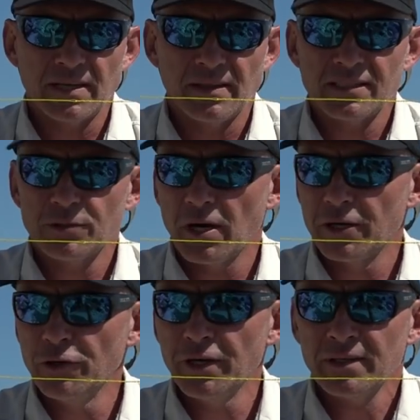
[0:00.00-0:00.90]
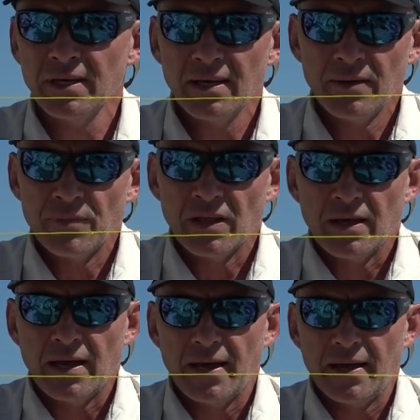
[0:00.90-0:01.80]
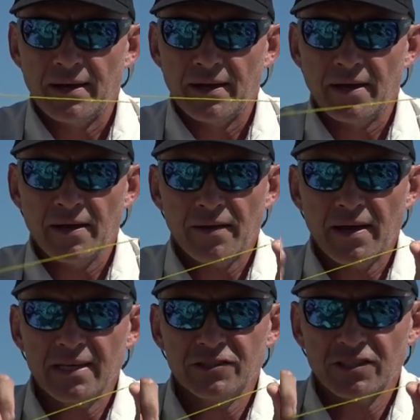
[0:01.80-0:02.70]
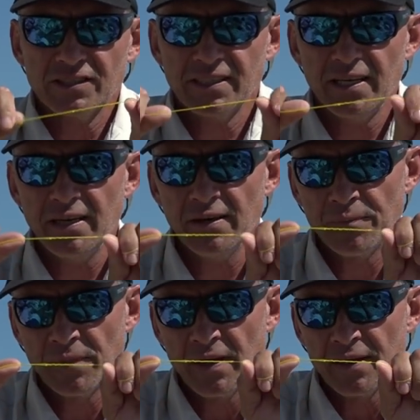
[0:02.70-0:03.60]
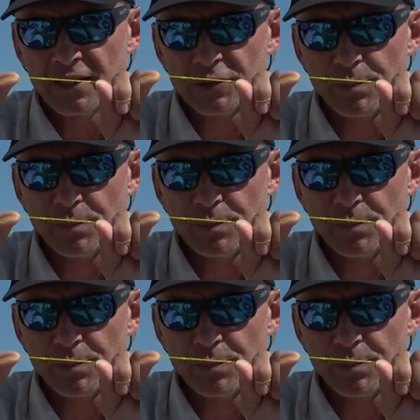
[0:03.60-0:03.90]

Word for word: done. That's how I do it, and as you can see, the